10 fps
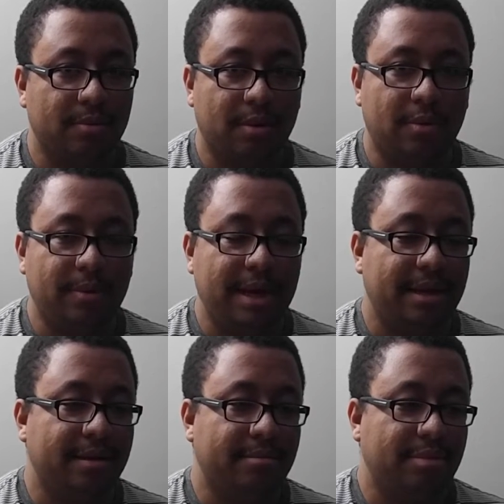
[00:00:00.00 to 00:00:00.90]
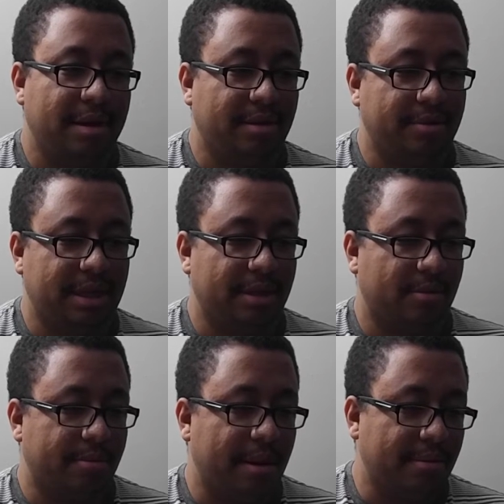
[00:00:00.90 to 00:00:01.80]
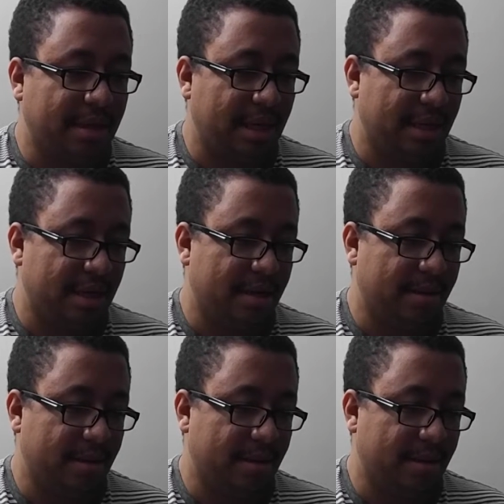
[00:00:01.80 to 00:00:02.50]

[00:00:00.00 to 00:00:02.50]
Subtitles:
will win. But you see in the Republican